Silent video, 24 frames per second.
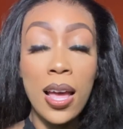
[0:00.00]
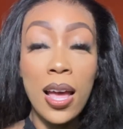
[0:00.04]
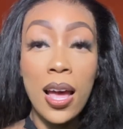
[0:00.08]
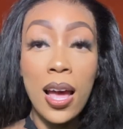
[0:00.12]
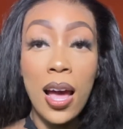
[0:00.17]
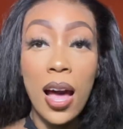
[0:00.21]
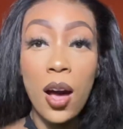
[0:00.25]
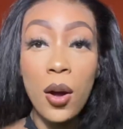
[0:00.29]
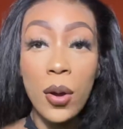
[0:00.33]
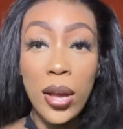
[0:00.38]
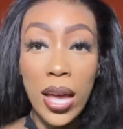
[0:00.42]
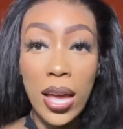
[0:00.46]

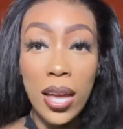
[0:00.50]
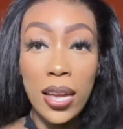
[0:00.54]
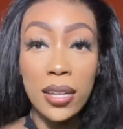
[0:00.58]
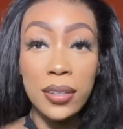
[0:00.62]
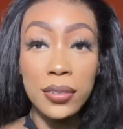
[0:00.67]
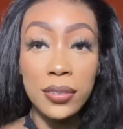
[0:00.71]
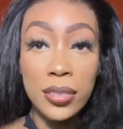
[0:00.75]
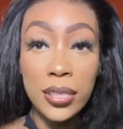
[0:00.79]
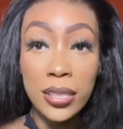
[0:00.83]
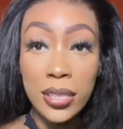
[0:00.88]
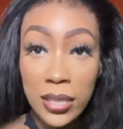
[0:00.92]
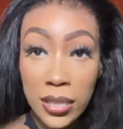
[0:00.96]
Okay,
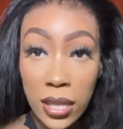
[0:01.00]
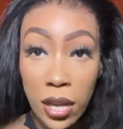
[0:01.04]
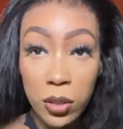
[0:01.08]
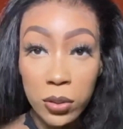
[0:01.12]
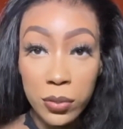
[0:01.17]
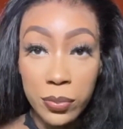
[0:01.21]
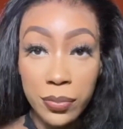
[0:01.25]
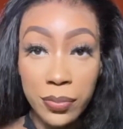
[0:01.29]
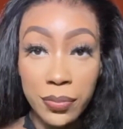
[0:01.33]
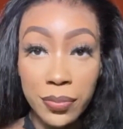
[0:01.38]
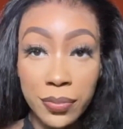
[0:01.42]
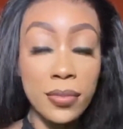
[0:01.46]
so
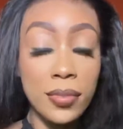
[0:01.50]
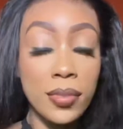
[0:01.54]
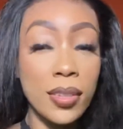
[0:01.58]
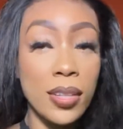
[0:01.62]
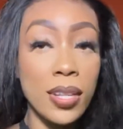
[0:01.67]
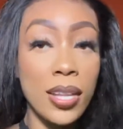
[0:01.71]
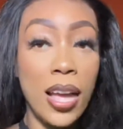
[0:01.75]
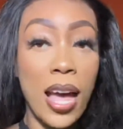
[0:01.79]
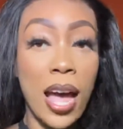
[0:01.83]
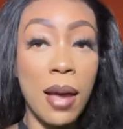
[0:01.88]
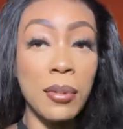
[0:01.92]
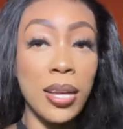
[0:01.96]

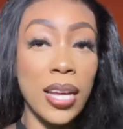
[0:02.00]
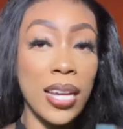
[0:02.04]
I'm